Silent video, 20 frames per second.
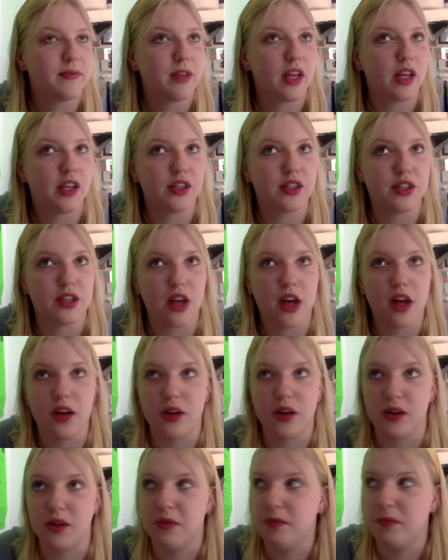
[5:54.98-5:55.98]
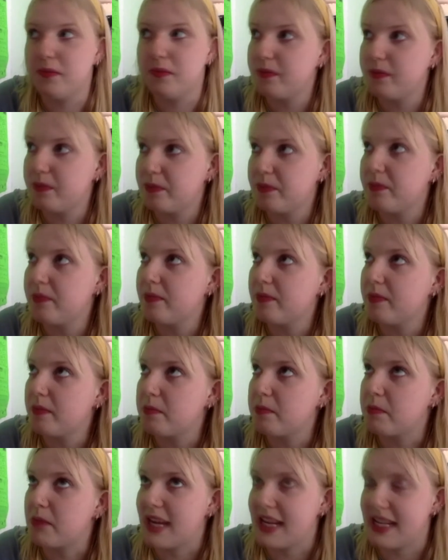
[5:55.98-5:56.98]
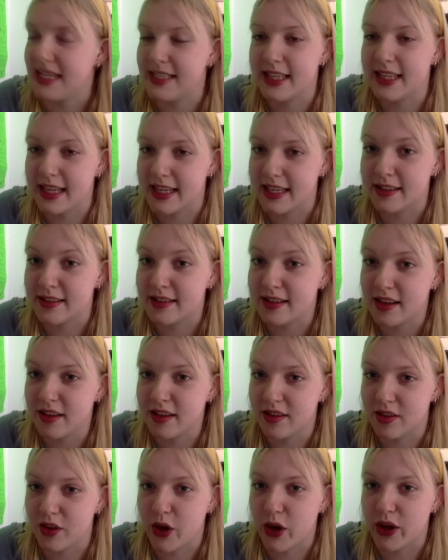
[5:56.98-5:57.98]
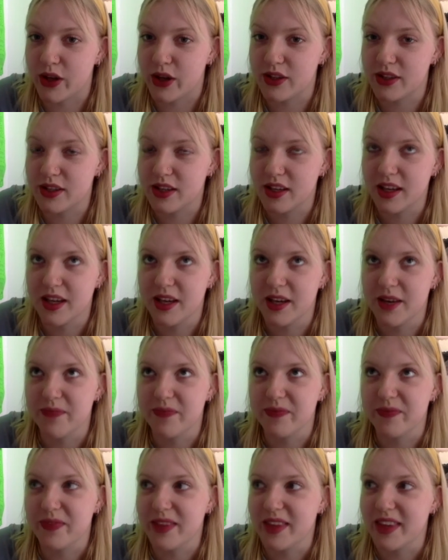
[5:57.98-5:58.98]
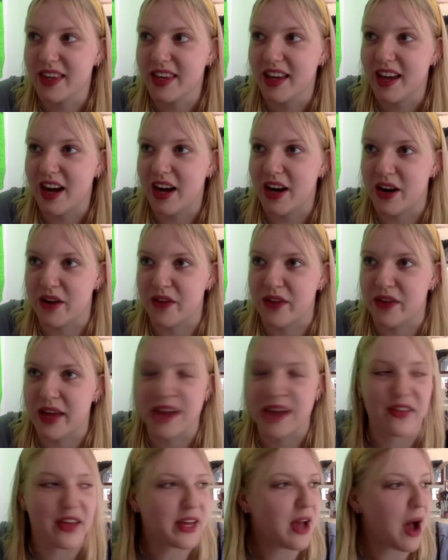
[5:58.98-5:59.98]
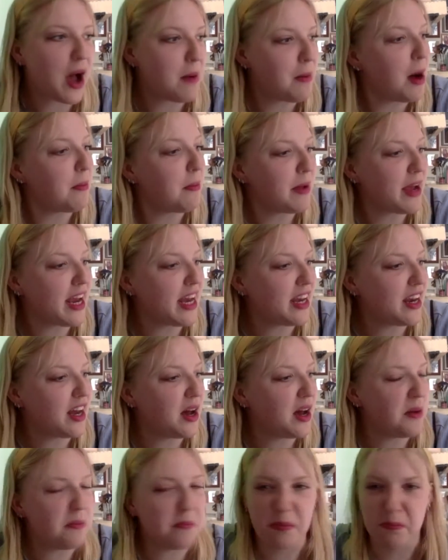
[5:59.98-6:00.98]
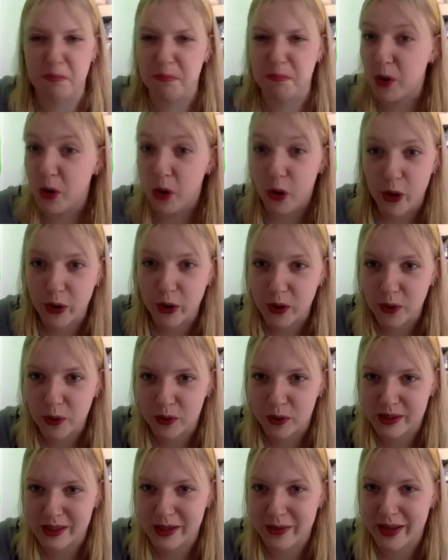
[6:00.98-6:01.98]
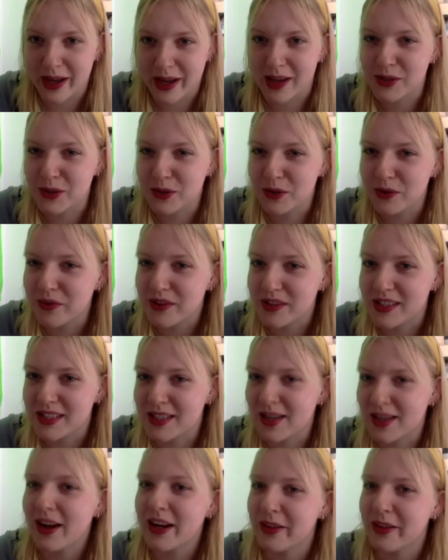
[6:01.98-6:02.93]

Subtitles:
certain pieces that, I don't know, if they come up in a book or something, I'll sort of slightly